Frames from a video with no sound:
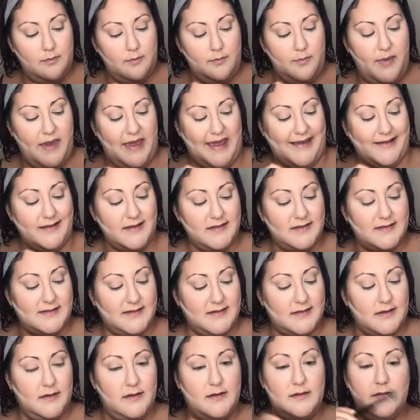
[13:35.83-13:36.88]

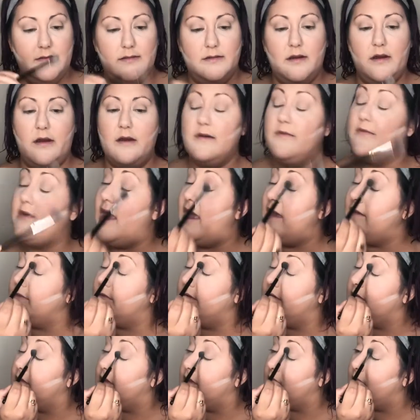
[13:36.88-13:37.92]
base of
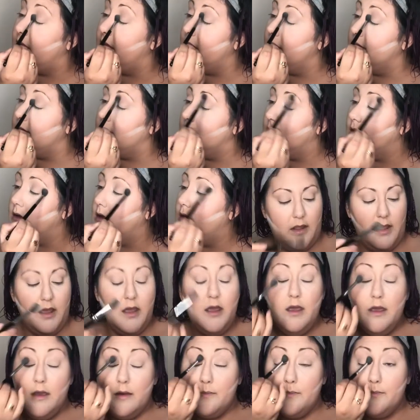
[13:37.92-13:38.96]
everything.
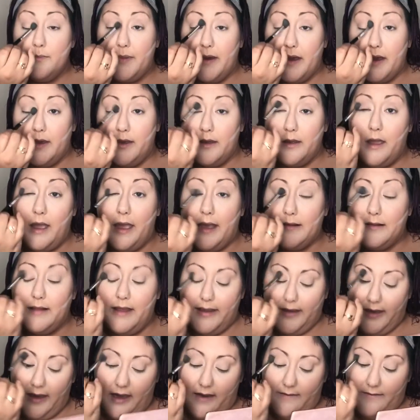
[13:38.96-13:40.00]
But I
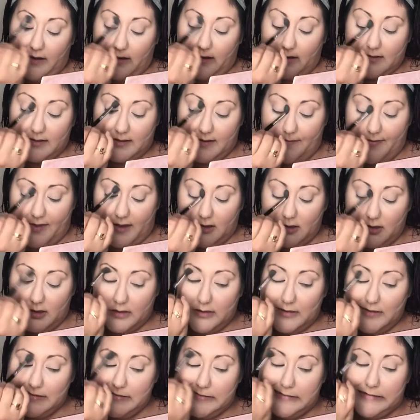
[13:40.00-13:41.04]
like having something
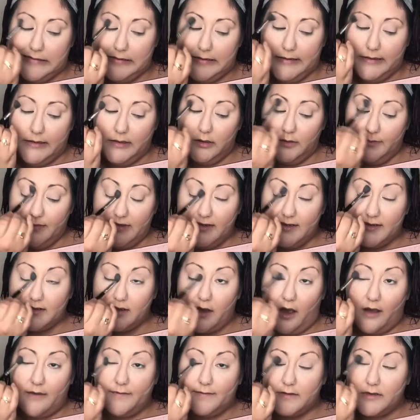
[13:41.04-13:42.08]
just a little bit
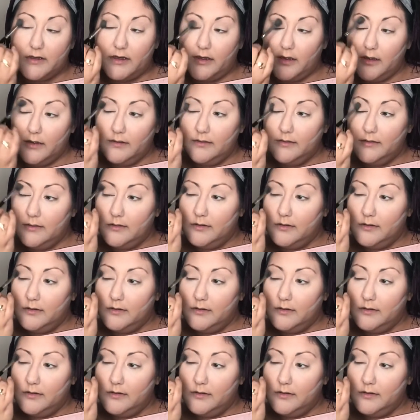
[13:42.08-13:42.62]
softer.